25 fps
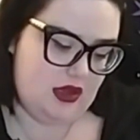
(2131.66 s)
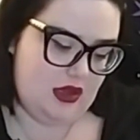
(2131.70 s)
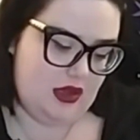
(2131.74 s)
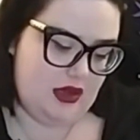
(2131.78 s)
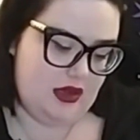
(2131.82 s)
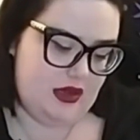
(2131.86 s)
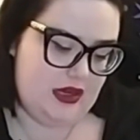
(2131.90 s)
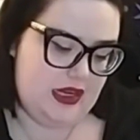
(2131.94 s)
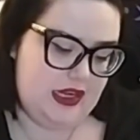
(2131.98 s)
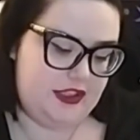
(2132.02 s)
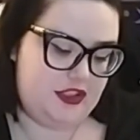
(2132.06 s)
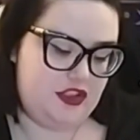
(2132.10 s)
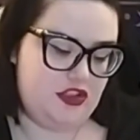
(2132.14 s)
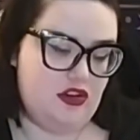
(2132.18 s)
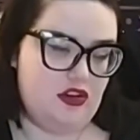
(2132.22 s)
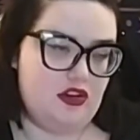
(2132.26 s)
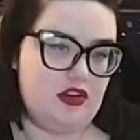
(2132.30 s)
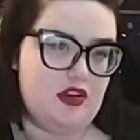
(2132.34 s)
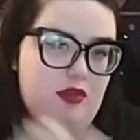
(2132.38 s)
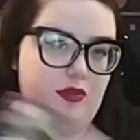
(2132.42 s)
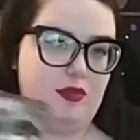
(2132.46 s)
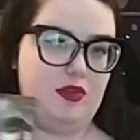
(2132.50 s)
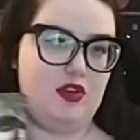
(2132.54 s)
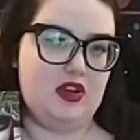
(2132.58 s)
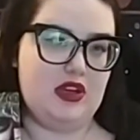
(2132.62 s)
Nature,
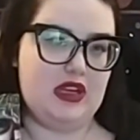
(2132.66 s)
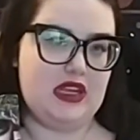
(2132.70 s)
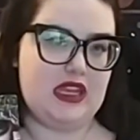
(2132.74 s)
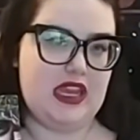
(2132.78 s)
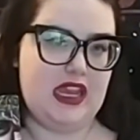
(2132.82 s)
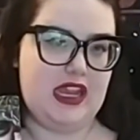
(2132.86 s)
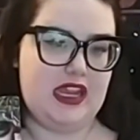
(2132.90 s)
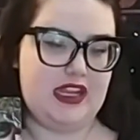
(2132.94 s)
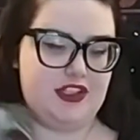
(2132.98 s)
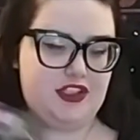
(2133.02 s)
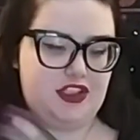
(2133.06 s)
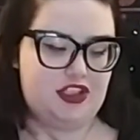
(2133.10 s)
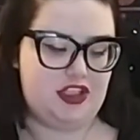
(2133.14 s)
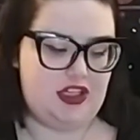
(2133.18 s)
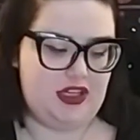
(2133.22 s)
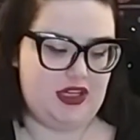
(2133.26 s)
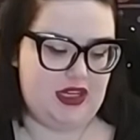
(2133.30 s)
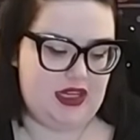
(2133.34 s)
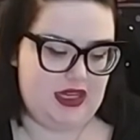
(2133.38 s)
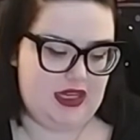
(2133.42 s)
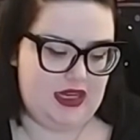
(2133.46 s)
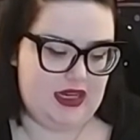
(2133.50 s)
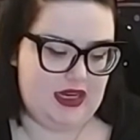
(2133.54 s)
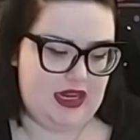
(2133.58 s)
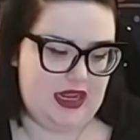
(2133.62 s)

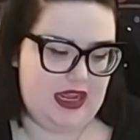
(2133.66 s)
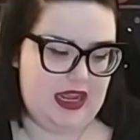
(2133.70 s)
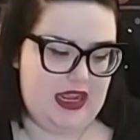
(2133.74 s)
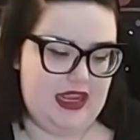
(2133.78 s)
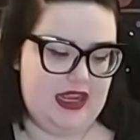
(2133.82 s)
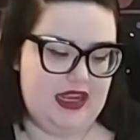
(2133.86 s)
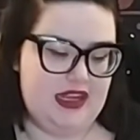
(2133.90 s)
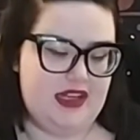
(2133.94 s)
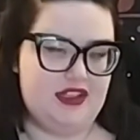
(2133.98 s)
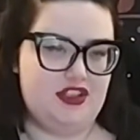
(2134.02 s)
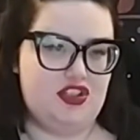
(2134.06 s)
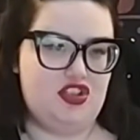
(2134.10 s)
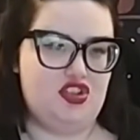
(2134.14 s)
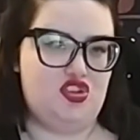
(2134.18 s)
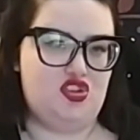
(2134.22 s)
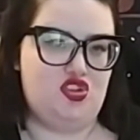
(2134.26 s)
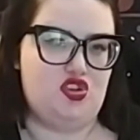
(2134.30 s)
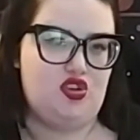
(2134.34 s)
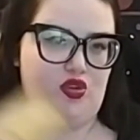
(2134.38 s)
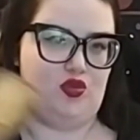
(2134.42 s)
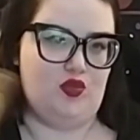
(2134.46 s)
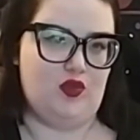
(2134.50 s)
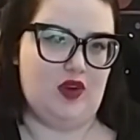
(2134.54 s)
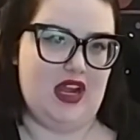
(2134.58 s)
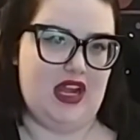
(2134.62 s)
Communication, and
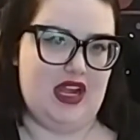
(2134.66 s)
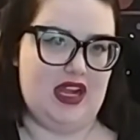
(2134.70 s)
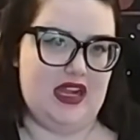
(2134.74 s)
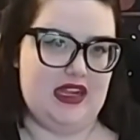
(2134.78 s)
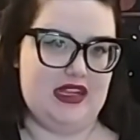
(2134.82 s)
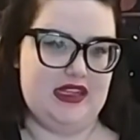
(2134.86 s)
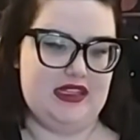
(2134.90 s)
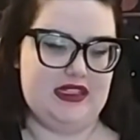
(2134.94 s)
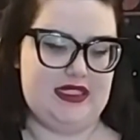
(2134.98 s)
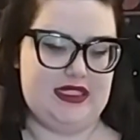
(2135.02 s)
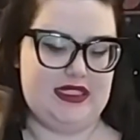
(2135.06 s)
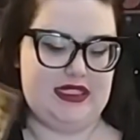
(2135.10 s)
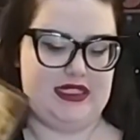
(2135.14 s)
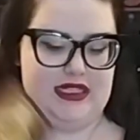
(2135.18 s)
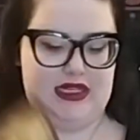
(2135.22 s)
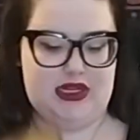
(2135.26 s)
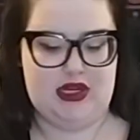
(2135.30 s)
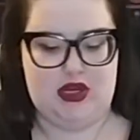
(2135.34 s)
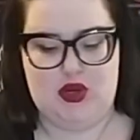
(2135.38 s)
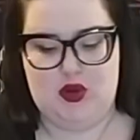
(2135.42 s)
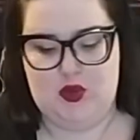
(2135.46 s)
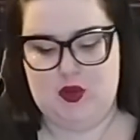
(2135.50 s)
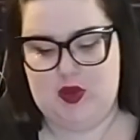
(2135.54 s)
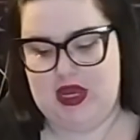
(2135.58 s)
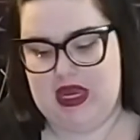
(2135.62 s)
Trust.
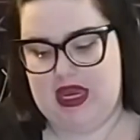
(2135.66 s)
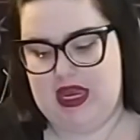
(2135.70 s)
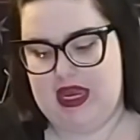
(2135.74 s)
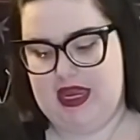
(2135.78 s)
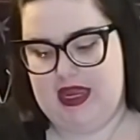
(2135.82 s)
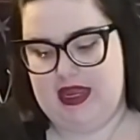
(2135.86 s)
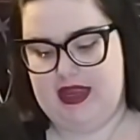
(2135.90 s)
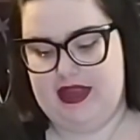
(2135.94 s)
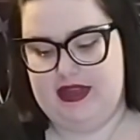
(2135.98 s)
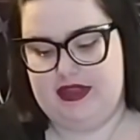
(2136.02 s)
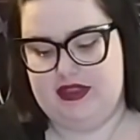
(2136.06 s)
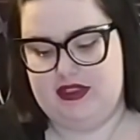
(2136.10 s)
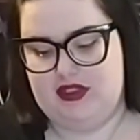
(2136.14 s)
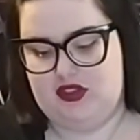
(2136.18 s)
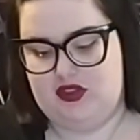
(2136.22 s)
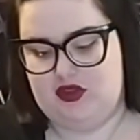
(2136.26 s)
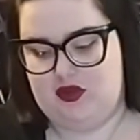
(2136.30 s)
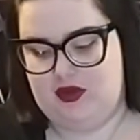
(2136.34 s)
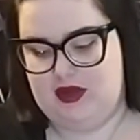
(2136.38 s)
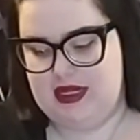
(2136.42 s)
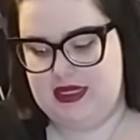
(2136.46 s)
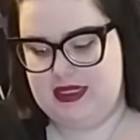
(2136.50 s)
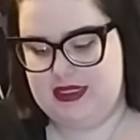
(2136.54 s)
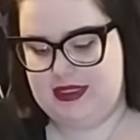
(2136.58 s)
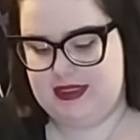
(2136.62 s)
Okay, so
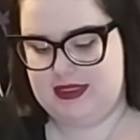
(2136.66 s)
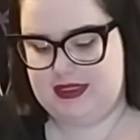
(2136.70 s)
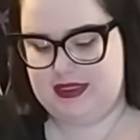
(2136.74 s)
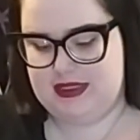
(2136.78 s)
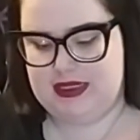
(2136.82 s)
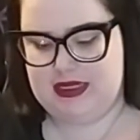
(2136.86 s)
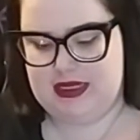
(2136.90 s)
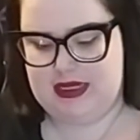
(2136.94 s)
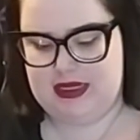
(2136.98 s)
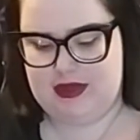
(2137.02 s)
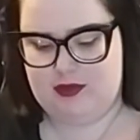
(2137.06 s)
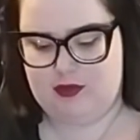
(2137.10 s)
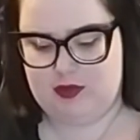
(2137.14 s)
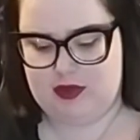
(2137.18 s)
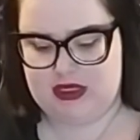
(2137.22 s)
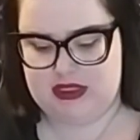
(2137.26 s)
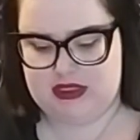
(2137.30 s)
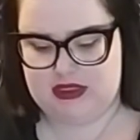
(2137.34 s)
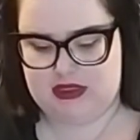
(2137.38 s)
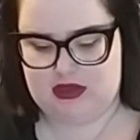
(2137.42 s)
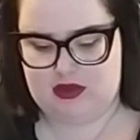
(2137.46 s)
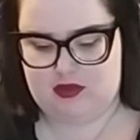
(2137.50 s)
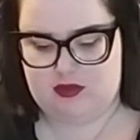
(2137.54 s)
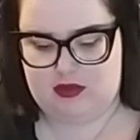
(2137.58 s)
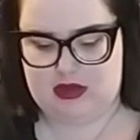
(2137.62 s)
let's see what is
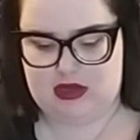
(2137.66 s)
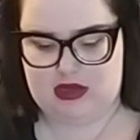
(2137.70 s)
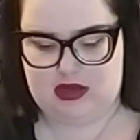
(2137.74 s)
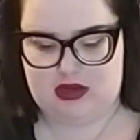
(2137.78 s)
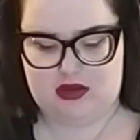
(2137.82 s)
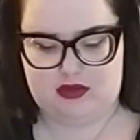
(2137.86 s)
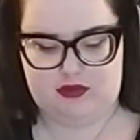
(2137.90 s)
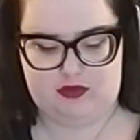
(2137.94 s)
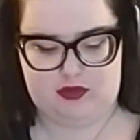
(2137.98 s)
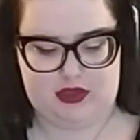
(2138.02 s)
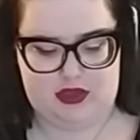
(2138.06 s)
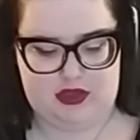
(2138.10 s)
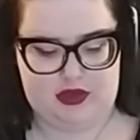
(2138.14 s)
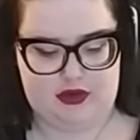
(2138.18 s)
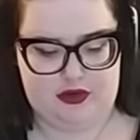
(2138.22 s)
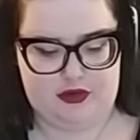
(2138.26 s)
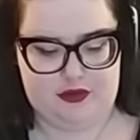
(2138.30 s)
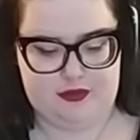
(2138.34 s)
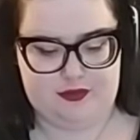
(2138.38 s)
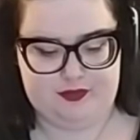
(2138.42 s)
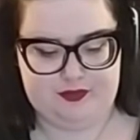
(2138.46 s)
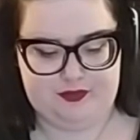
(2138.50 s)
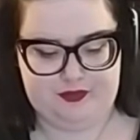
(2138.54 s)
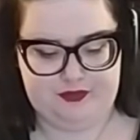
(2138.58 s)
going on with you.